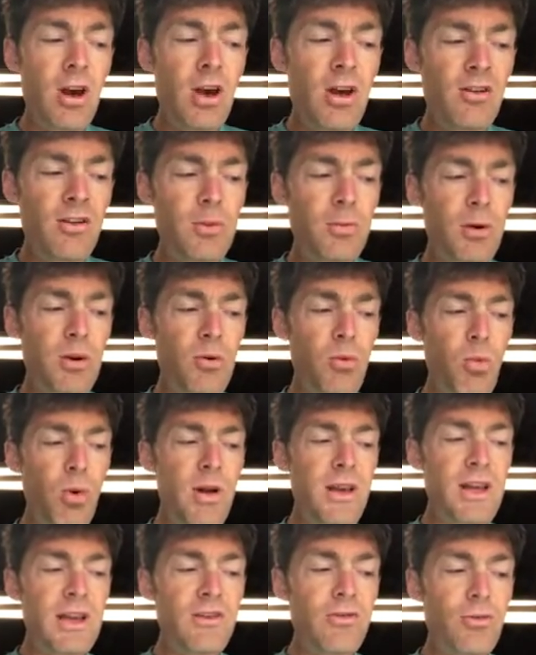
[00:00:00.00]
simply
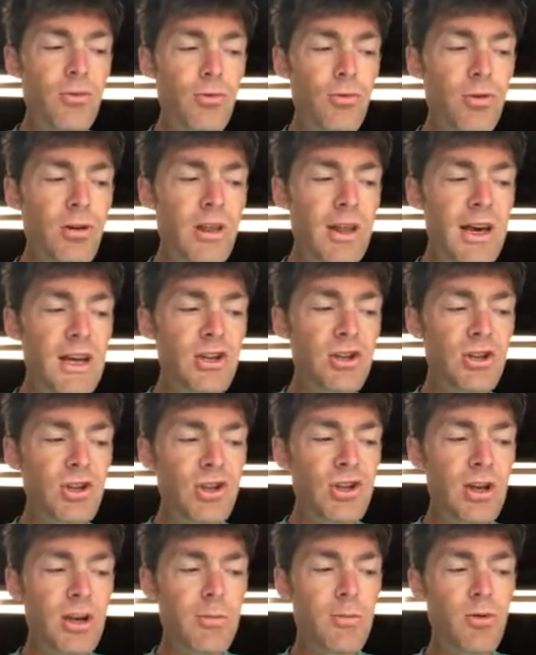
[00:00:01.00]
what is the
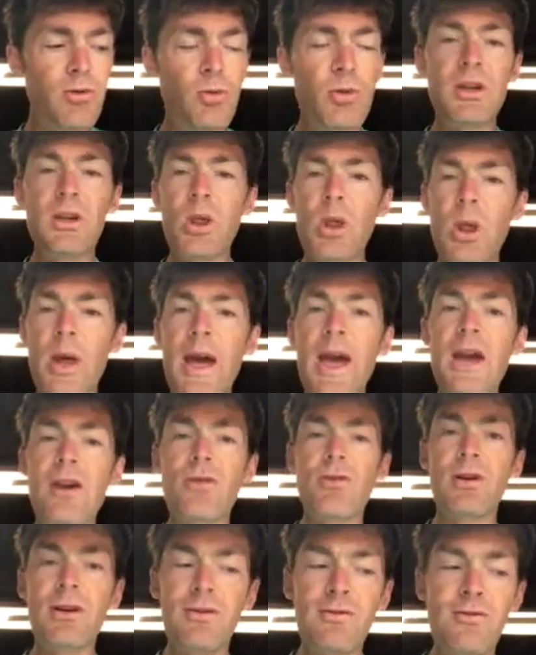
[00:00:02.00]
relationship between
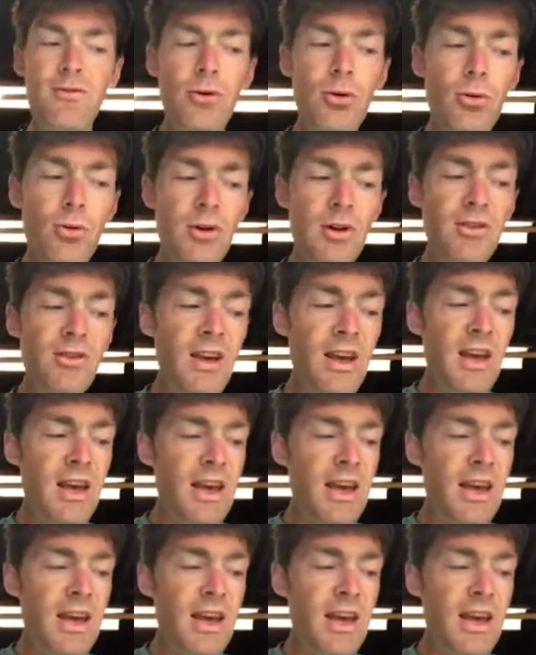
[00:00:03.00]
layering fluids